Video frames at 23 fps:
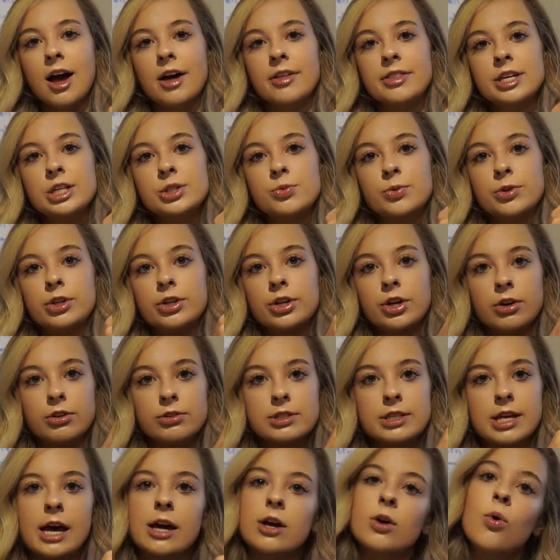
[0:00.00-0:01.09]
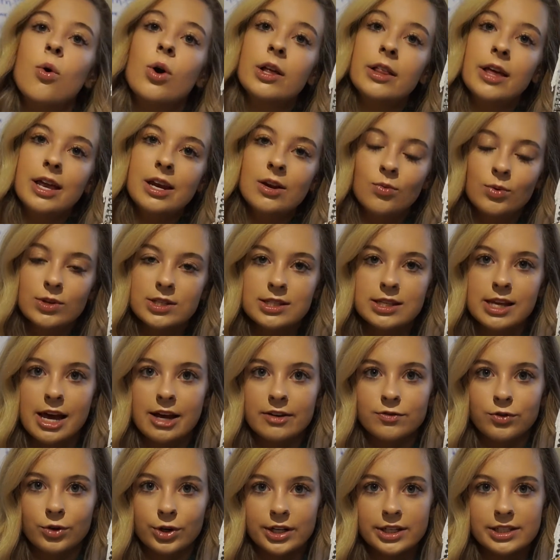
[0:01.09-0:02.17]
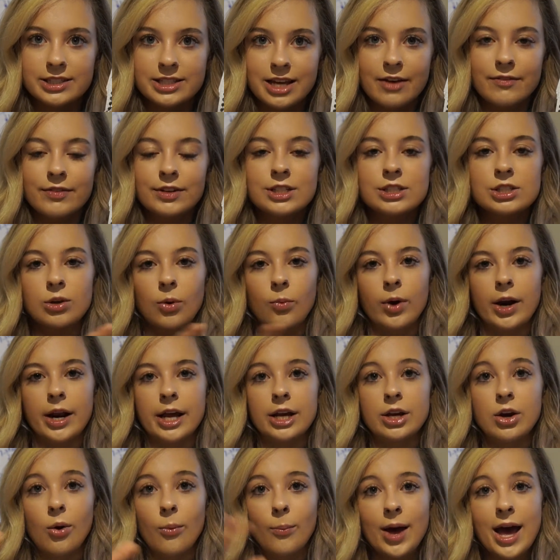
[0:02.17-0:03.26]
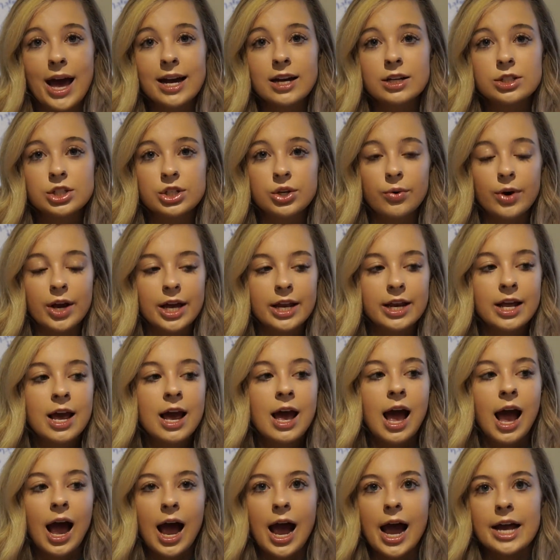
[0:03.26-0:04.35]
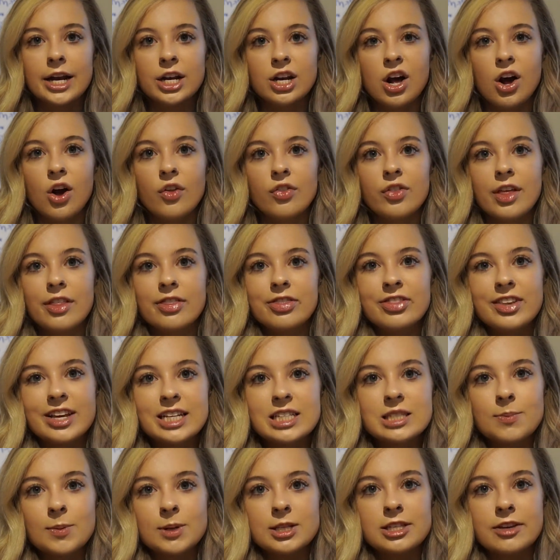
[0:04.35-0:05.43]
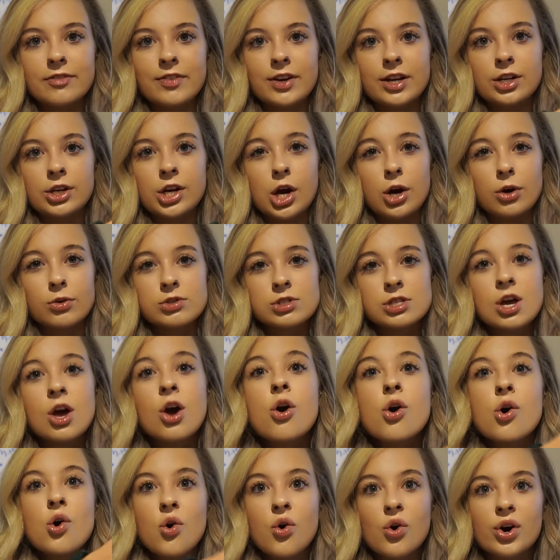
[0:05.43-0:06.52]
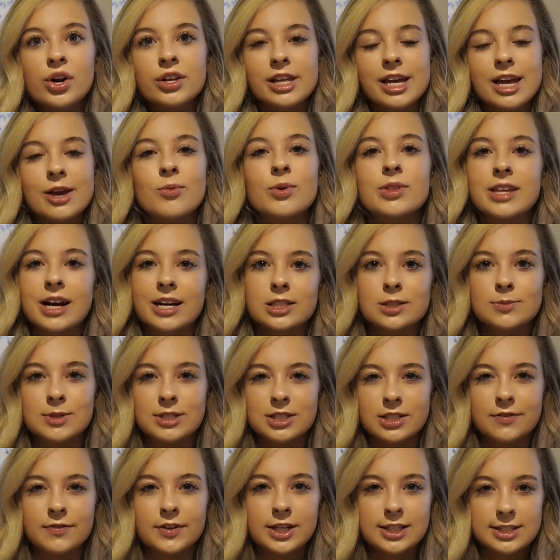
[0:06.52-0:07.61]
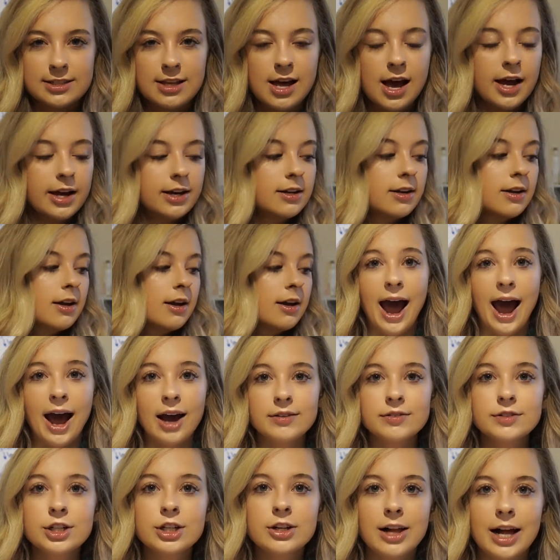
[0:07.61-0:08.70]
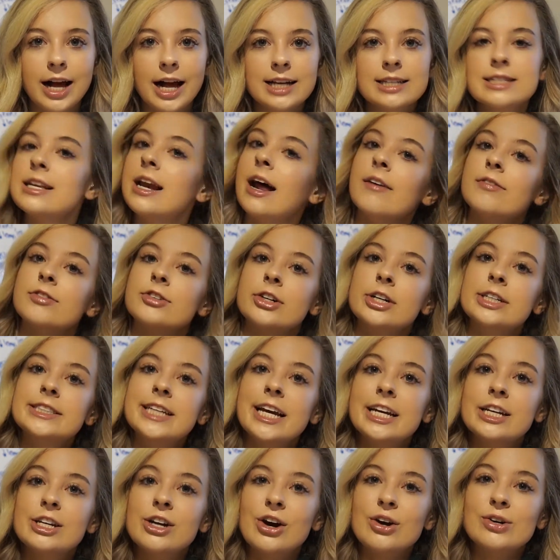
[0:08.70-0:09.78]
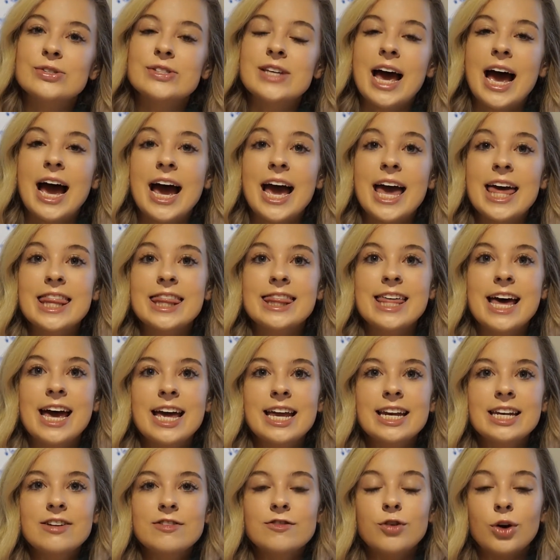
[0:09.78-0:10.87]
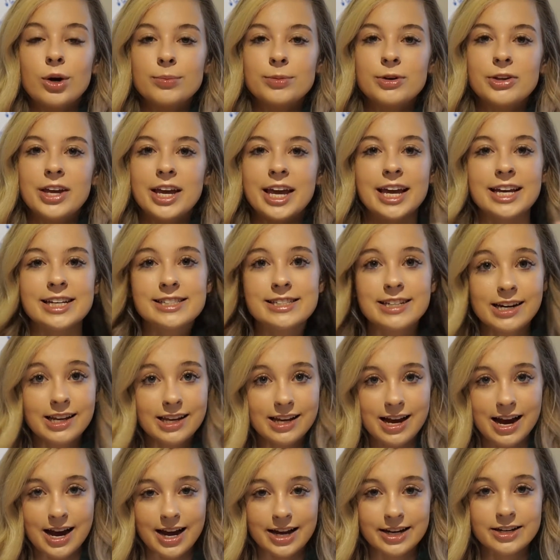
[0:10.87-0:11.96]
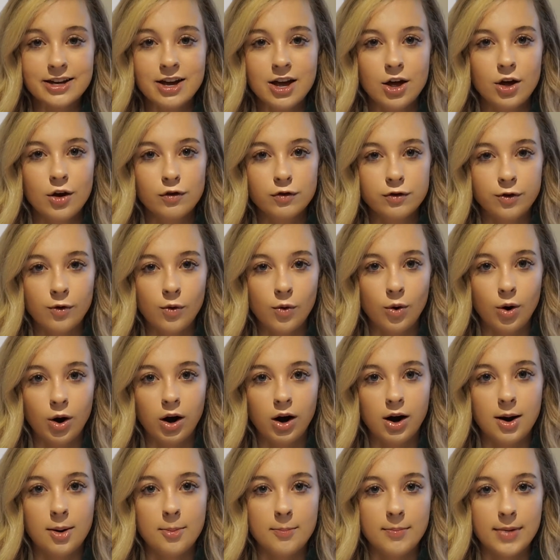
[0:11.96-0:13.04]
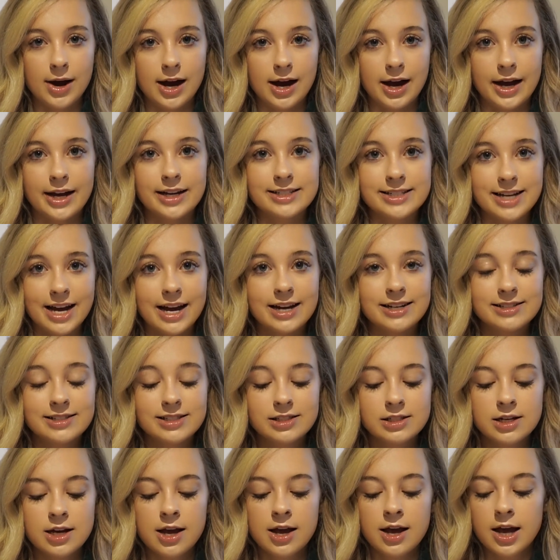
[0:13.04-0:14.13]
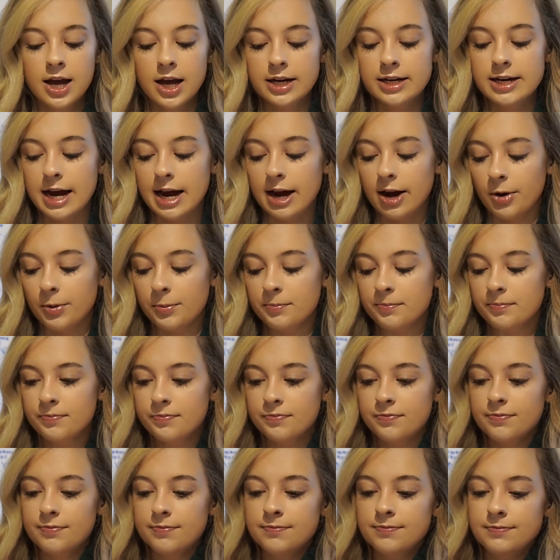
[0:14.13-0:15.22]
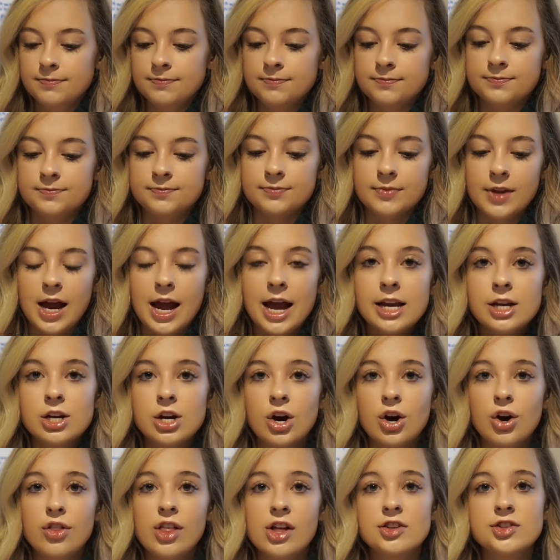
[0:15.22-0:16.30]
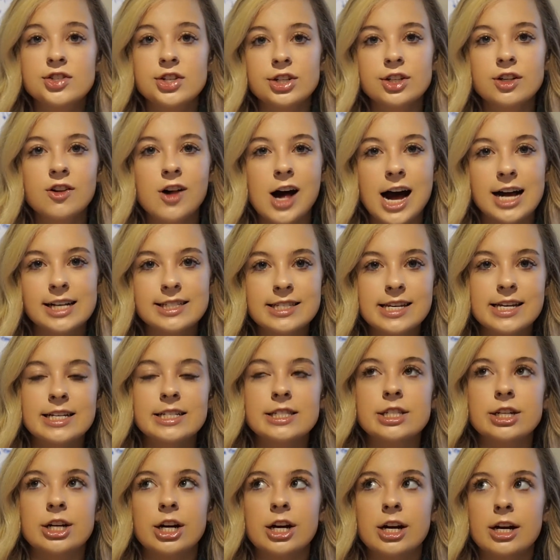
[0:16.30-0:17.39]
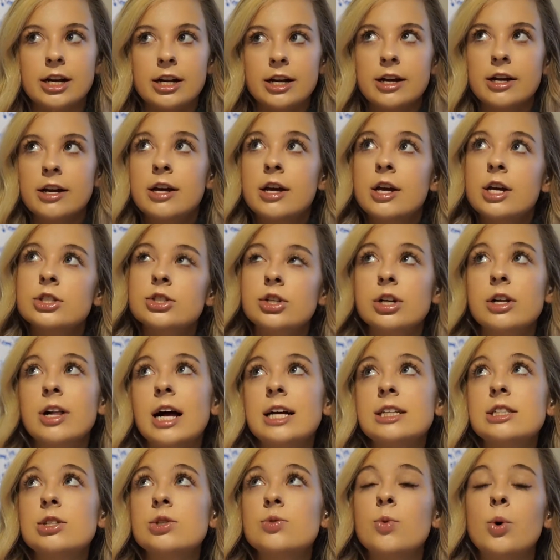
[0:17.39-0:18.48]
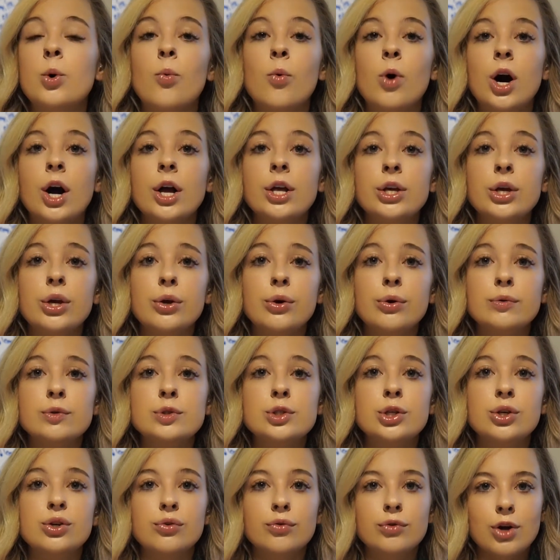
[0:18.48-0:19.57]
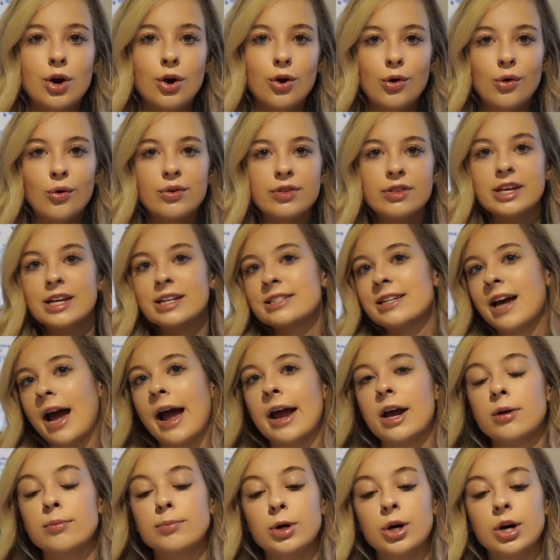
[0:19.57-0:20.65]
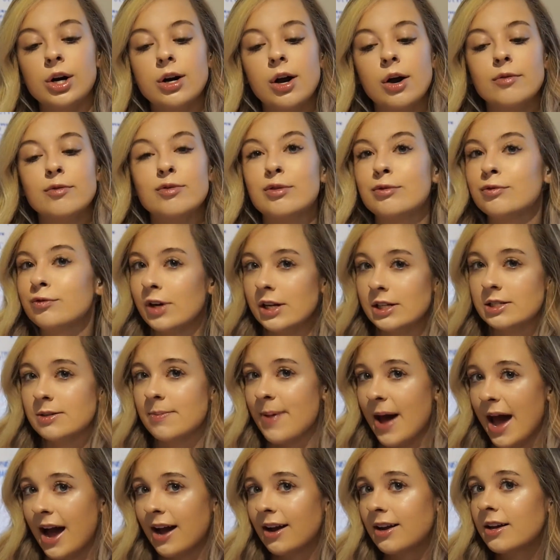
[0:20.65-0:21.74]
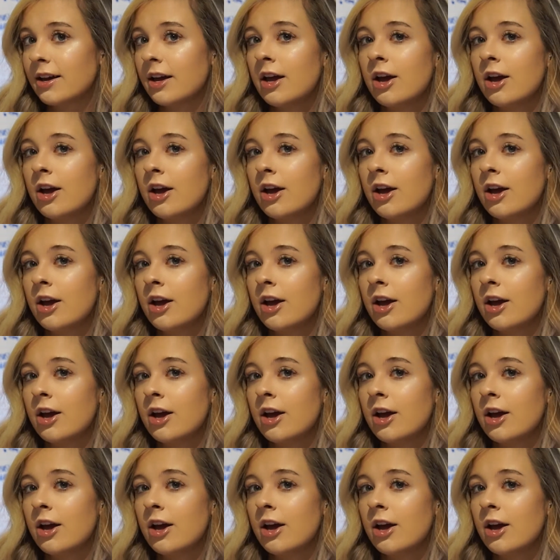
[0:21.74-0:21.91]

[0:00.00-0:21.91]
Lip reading: These were the notes that correlated with slide 47, so when I go back to it, I know that these specific notes correlate with that specific slide. After class and after I take notes, I then formulate a study guide for my tests. Now, I know that certain classes will want you to know the entire book from front to back.